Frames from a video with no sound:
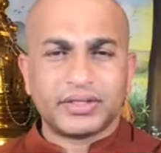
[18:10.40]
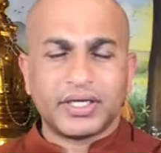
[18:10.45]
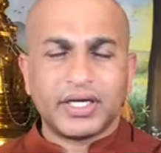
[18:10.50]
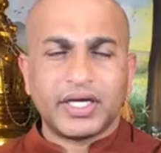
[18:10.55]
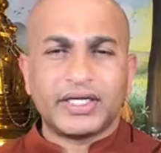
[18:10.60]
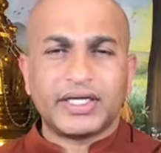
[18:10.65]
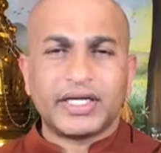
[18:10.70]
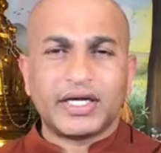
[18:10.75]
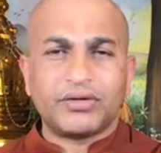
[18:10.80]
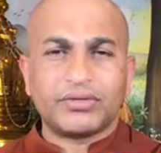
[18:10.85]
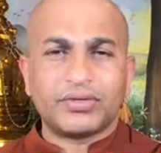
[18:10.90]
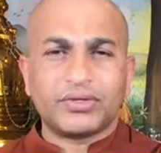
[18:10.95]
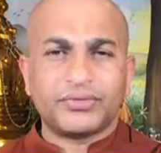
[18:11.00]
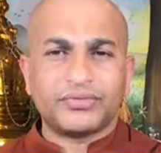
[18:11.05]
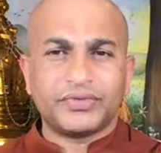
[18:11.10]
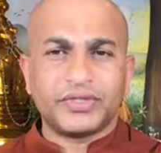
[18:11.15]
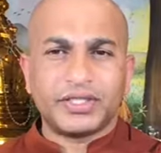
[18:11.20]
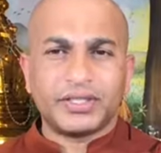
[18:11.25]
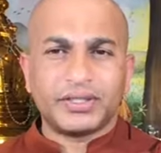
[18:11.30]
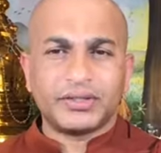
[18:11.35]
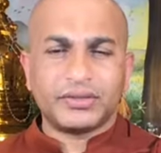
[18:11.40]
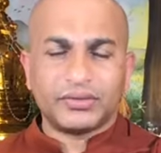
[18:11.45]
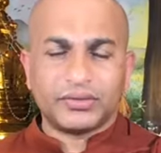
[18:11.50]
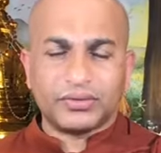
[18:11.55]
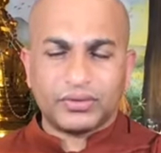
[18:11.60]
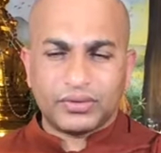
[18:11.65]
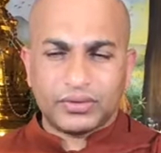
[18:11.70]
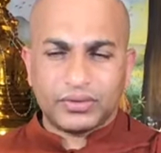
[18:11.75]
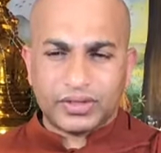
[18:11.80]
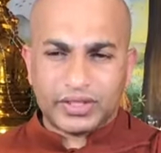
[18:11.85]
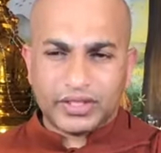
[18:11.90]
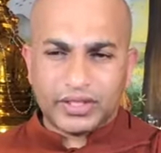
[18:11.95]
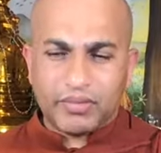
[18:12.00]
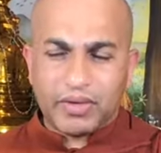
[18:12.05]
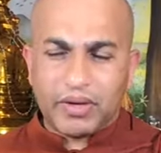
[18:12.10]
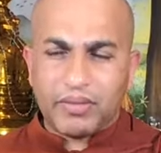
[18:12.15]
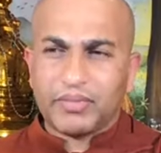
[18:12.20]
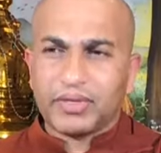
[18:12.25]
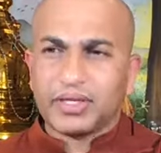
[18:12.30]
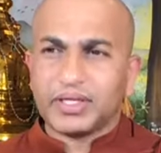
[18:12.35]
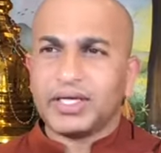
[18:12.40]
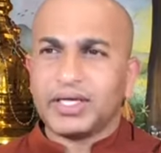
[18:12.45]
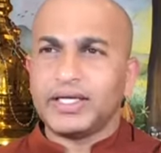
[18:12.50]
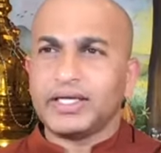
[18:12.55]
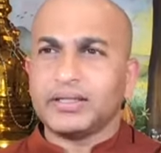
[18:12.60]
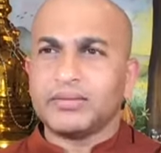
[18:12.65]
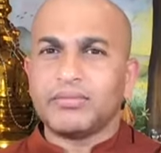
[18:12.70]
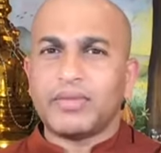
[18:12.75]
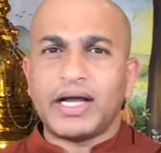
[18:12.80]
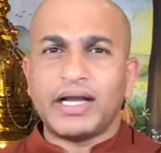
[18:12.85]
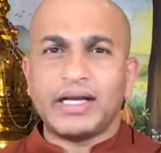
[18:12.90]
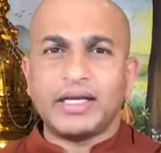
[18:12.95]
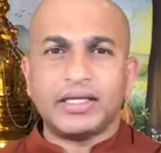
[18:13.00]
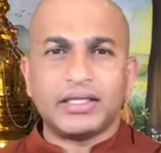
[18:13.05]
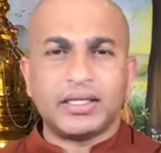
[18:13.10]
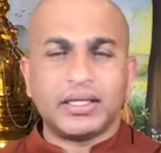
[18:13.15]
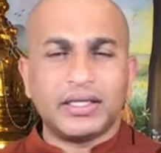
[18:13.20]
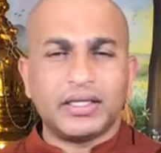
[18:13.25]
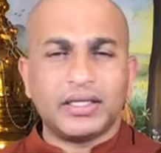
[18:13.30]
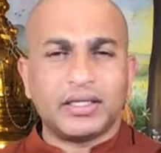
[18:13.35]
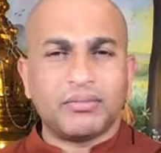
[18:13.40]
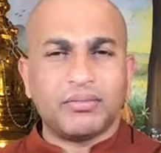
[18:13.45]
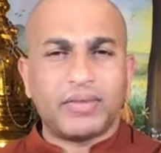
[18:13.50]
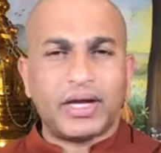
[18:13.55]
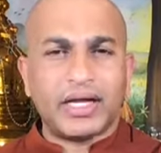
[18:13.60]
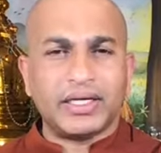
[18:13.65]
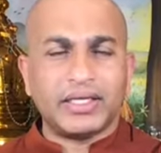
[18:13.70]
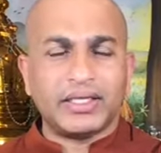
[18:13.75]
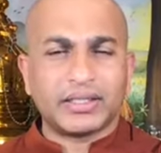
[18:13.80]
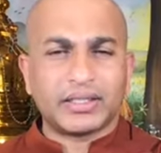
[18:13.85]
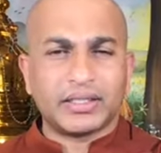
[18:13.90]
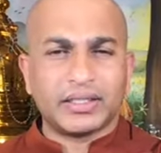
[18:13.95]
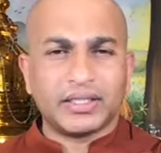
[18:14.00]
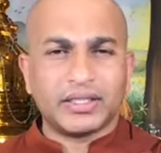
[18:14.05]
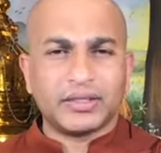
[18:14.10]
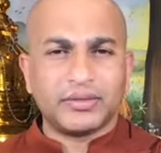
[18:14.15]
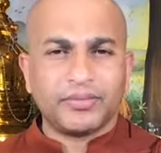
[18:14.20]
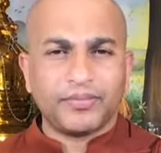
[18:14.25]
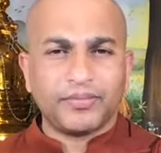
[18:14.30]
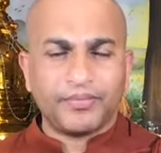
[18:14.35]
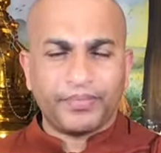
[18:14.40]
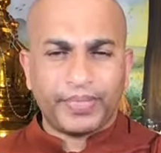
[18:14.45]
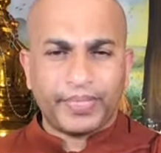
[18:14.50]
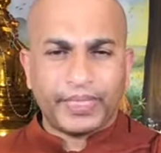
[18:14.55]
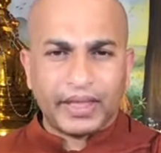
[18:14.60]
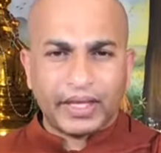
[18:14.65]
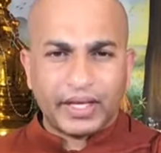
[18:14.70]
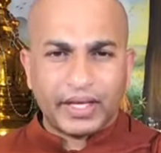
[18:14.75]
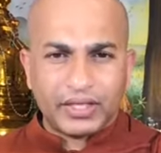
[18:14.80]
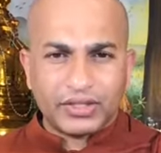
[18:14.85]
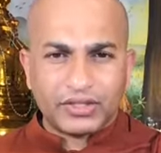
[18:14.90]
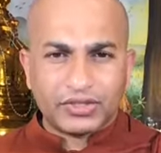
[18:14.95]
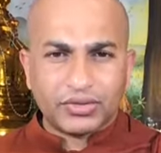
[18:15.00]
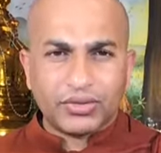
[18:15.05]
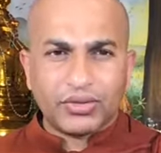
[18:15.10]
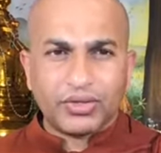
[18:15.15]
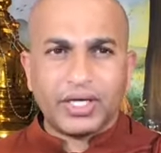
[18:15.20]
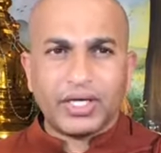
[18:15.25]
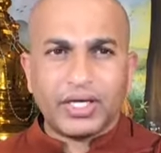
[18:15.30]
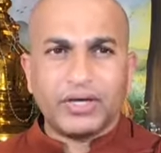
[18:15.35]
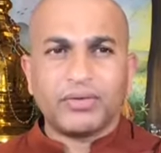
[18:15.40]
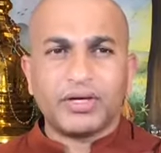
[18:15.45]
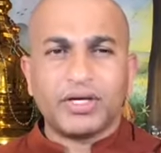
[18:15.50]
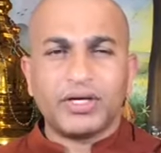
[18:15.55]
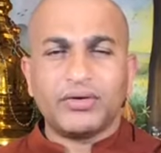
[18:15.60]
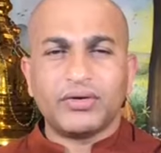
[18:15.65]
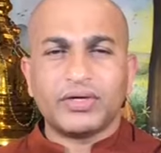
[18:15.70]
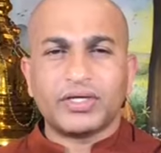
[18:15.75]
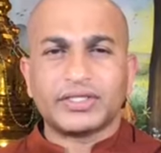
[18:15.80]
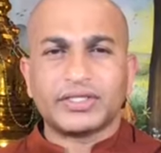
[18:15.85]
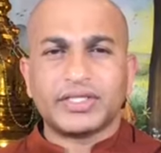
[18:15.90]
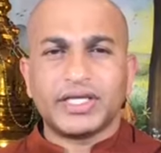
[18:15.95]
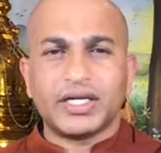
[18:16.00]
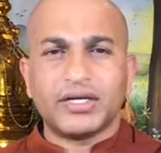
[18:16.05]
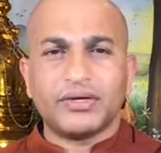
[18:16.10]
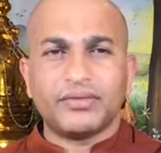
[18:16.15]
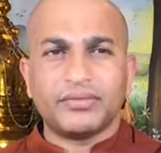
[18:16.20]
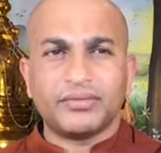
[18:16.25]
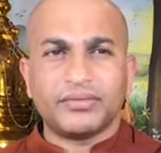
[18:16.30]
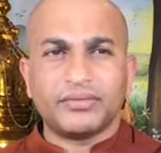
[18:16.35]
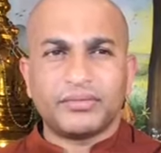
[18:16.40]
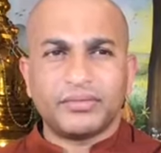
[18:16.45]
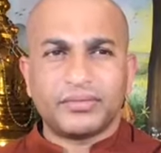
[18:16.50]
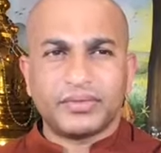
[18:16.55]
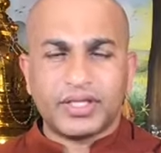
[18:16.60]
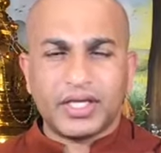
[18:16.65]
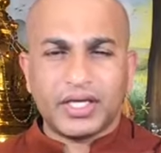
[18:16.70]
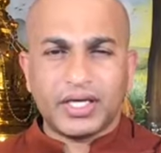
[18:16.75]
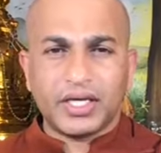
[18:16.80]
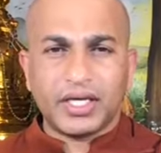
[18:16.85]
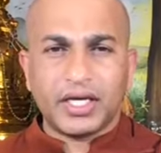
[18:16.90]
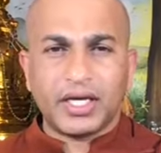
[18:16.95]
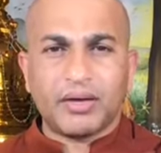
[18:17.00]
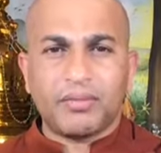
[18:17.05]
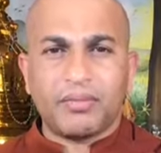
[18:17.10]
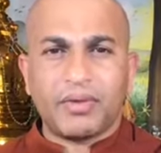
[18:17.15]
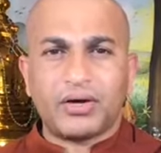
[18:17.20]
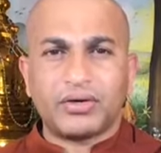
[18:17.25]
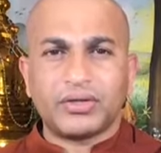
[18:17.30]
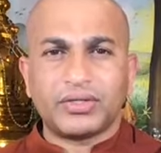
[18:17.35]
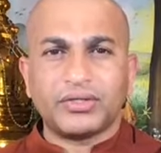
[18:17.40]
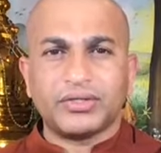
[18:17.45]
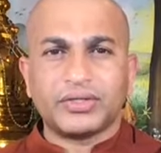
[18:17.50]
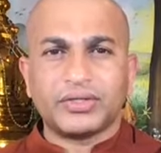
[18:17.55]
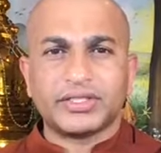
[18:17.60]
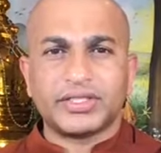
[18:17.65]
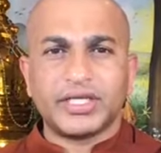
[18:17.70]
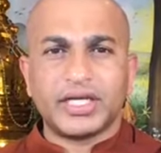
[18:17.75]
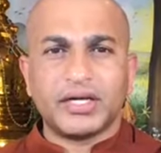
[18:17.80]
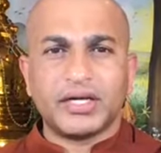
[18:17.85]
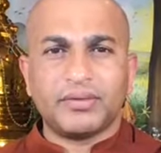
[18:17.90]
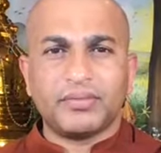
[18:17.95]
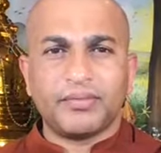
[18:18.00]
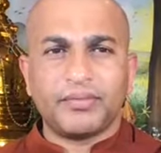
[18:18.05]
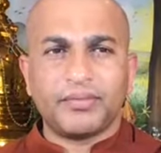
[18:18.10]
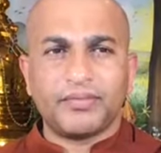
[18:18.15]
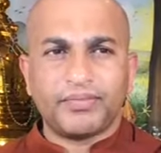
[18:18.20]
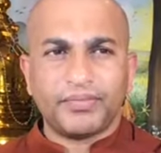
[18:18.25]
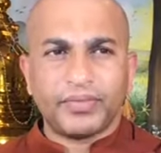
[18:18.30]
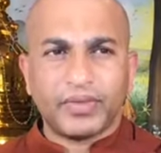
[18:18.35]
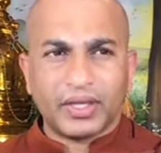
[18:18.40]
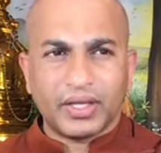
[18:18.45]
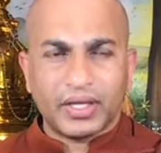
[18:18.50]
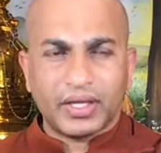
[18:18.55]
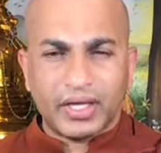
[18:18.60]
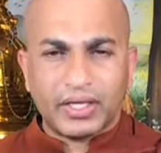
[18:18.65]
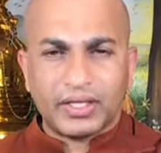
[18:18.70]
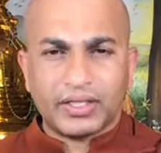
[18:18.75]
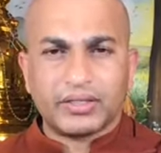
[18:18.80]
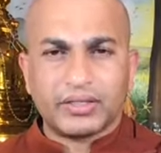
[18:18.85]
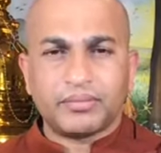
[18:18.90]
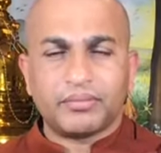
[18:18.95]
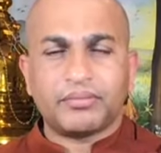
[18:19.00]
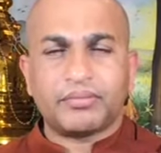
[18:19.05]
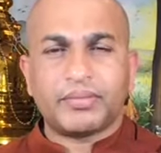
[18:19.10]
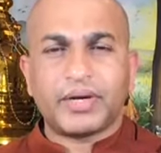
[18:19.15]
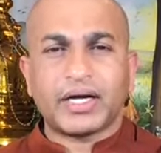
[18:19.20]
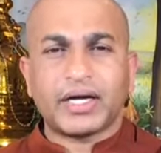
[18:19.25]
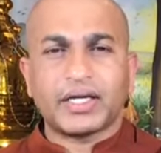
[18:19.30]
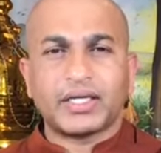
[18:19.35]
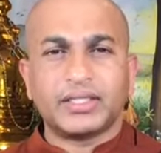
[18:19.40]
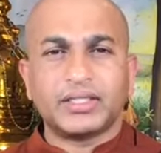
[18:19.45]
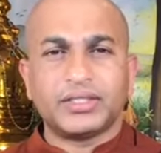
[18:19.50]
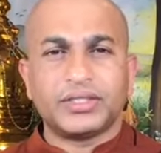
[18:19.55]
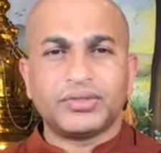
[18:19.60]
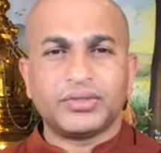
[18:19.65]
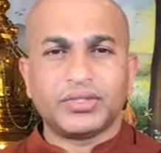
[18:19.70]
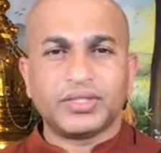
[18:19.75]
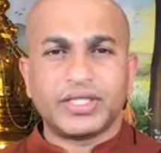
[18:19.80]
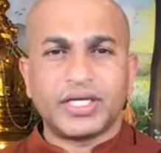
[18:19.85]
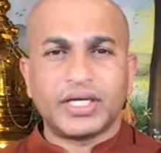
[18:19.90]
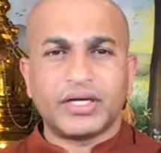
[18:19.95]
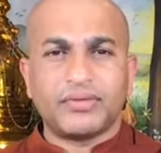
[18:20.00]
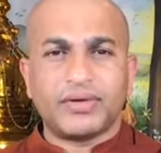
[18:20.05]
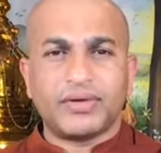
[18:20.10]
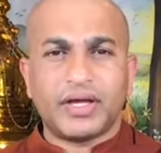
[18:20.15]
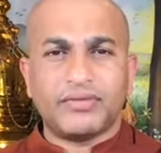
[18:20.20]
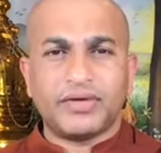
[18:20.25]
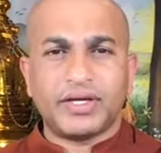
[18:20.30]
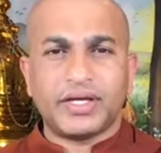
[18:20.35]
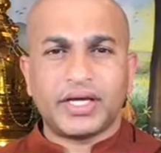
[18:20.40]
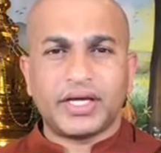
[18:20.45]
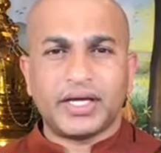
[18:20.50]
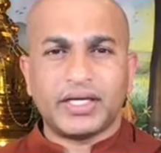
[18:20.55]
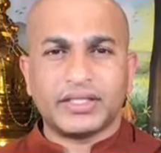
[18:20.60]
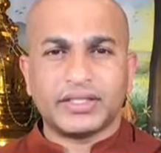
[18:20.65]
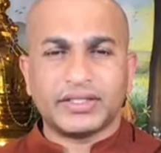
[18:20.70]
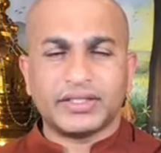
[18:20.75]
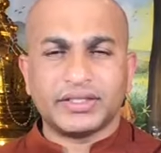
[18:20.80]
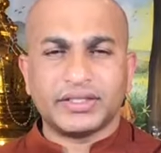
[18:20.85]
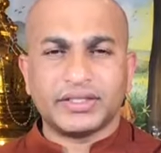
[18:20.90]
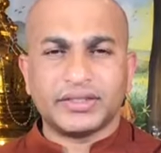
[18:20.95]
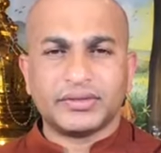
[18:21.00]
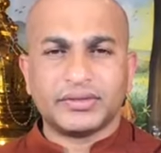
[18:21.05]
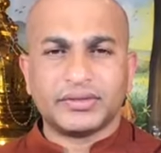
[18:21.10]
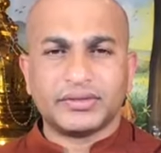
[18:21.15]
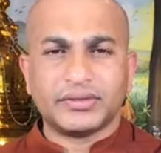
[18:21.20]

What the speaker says: Get out of it. Remember, little by little. And so even yourself, thinking about yourself, and practice yourself loving kindness.